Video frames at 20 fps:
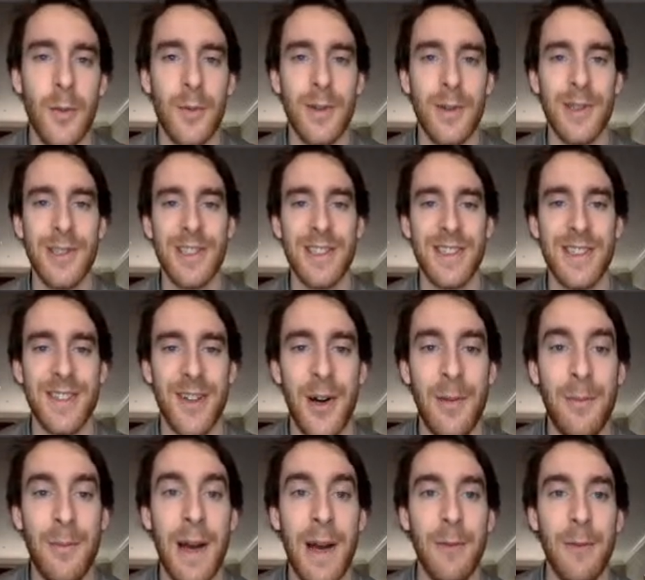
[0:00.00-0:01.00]
We're just
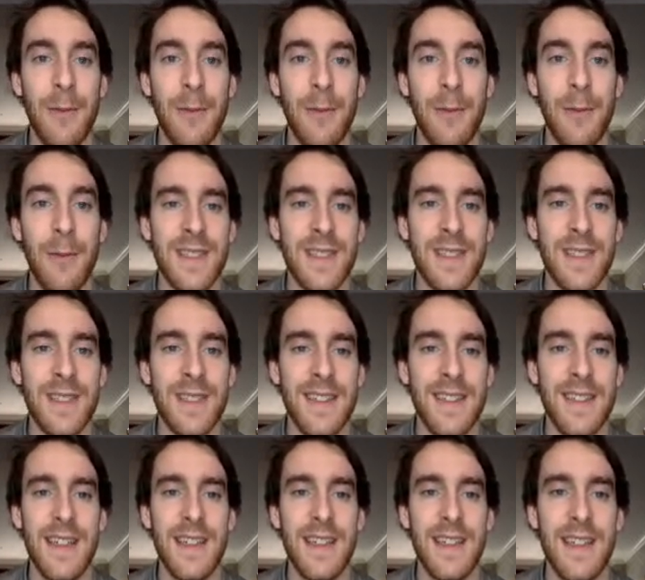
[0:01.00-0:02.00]
on my website
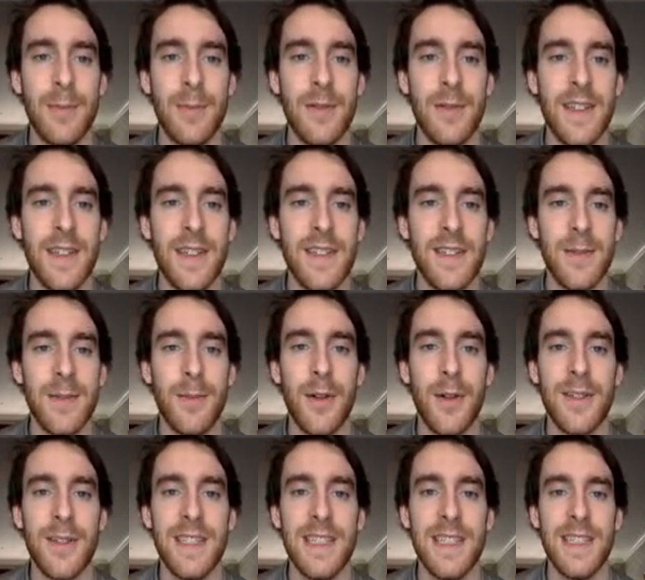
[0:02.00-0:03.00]
here,
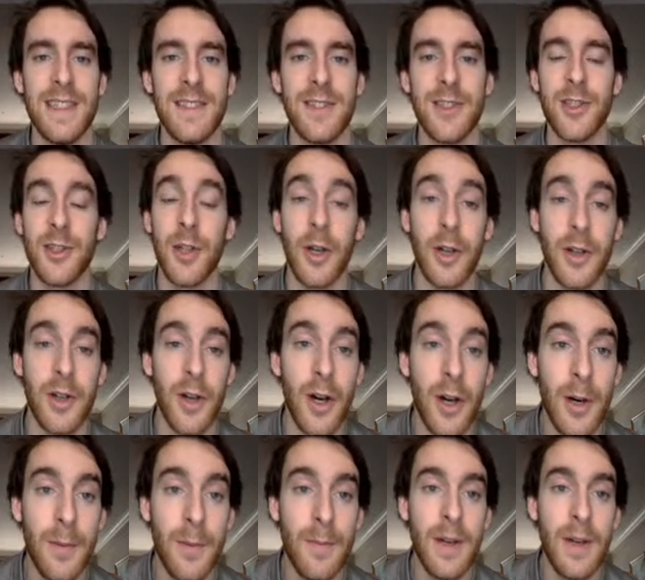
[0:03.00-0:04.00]

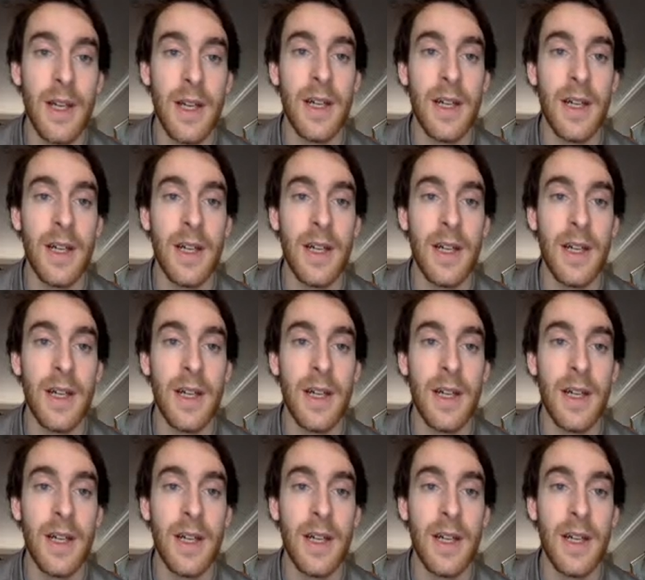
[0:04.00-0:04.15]
ProfessorMontyEnglish.com.